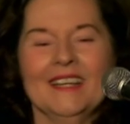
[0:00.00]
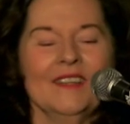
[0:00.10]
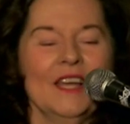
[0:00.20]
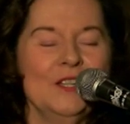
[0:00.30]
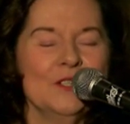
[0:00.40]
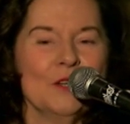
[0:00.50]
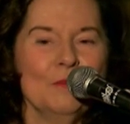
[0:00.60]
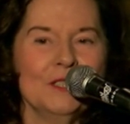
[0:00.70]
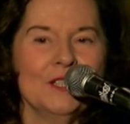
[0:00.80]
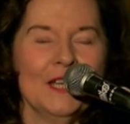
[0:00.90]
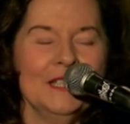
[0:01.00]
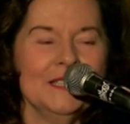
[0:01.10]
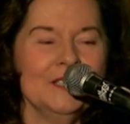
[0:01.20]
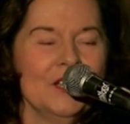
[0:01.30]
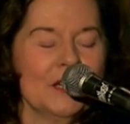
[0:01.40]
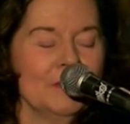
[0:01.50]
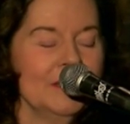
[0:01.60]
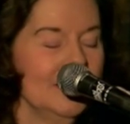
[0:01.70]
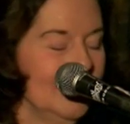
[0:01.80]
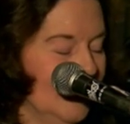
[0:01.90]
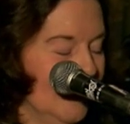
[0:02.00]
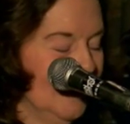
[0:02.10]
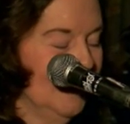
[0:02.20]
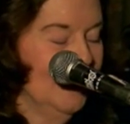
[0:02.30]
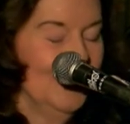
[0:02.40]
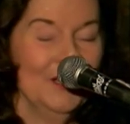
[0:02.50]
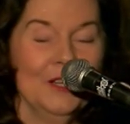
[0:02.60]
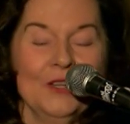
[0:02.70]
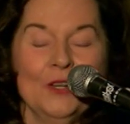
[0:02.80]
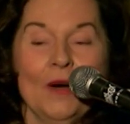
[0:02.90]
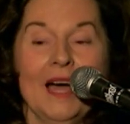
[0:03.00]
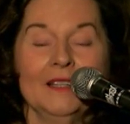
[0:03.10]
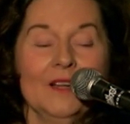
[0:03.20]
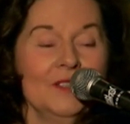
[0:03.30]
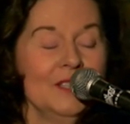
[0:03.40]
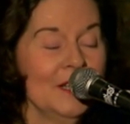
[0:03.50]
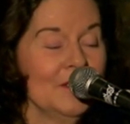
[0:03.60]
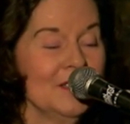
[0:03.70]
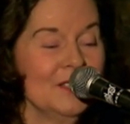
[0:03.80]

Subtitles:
Thank you so much, ladies and gentlemen. You know, I love to tell this